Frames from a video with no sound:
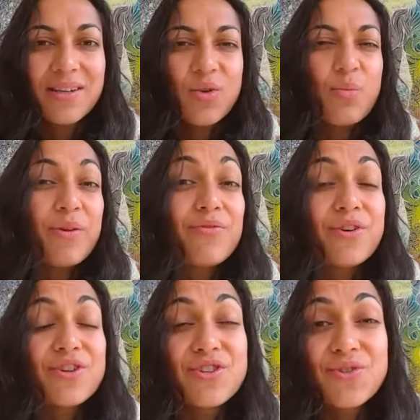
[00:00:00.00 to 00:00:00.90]
or be
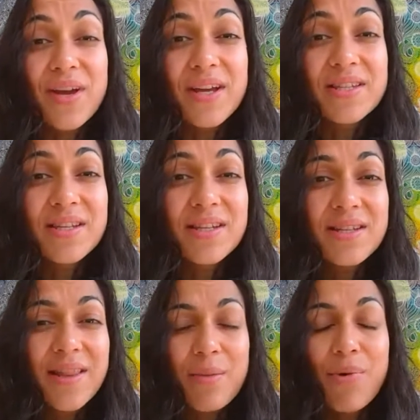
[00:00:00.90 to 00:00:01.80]
frustrated,
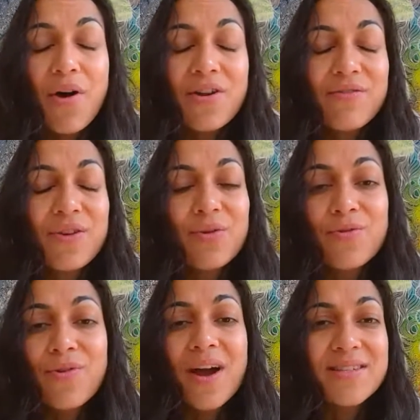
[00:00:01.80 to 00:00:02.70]
and that part of you
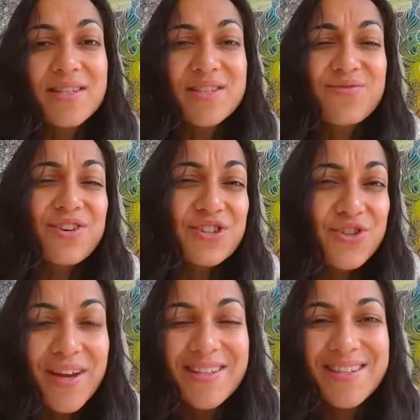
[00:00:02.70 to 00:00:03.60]
arises that's
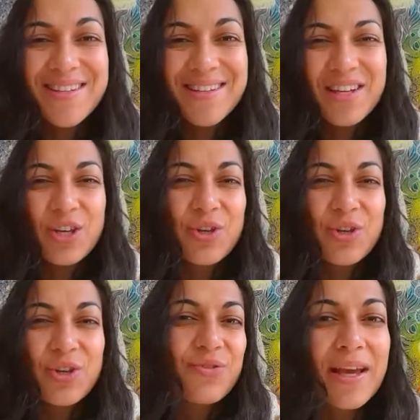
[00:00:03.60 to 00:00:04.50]
frustrated, that
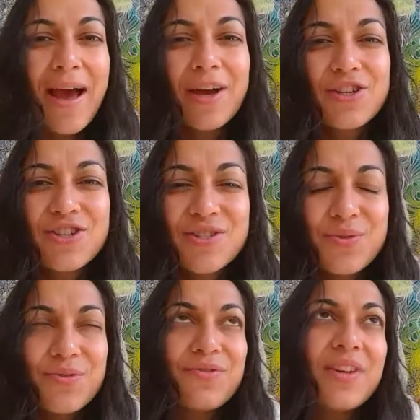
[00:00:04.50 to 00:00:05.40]
you're feeling
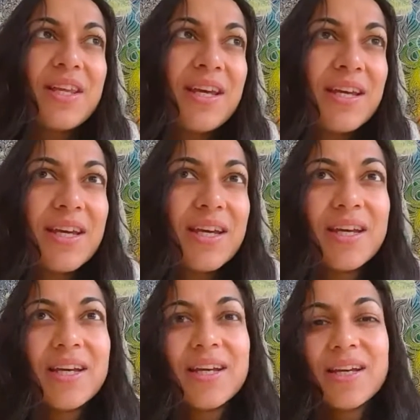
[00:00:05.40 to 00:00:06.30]
anxious or feeling
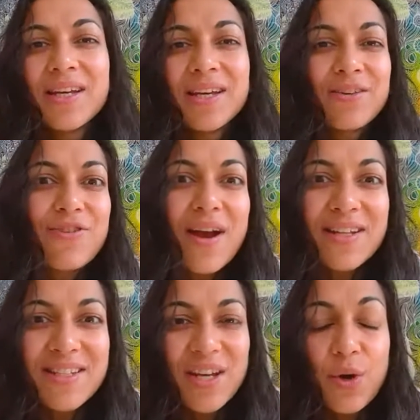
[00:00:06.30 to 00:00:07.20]

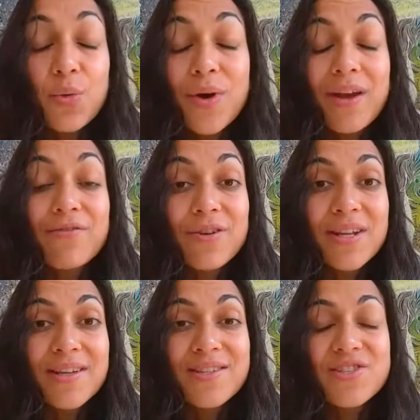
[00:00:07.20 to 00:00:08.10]
frantic or whatever it
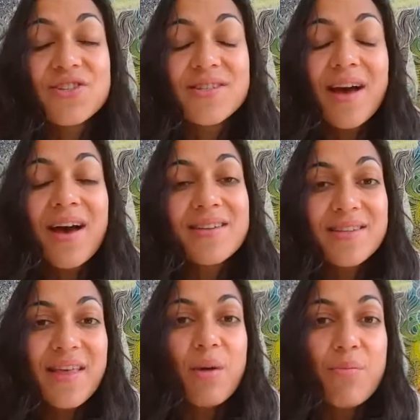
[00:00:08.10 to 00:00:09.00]
is, just ask
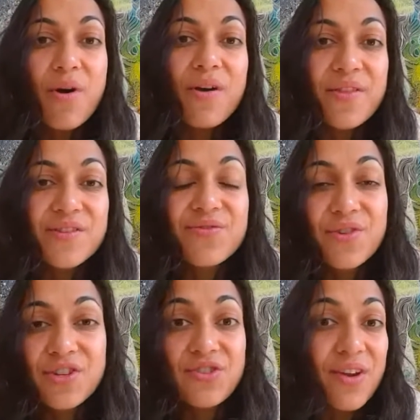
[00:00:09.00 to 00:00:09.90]
that part that's
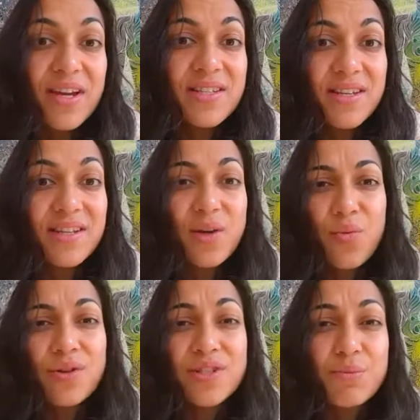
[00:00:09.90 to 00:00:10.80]
frustrated, that
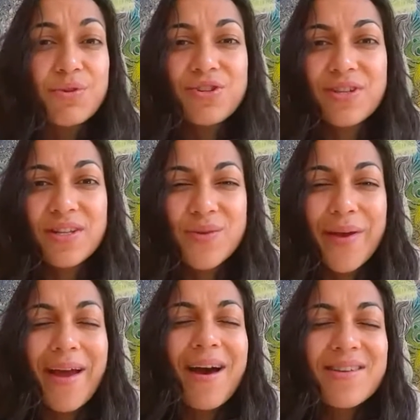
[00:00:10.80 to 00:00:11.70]
wants to push things
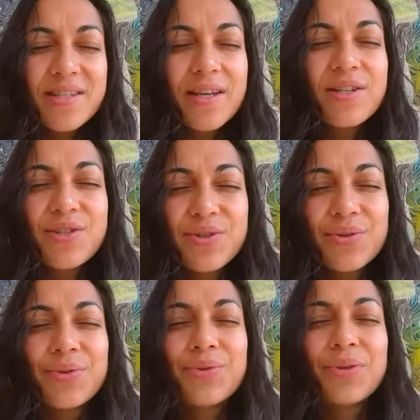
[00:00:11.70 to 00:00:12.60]
away, ask it
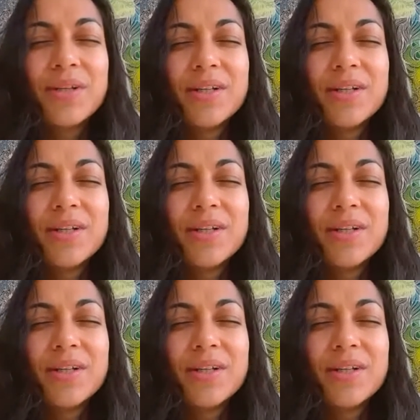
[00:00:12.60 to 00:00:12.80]
to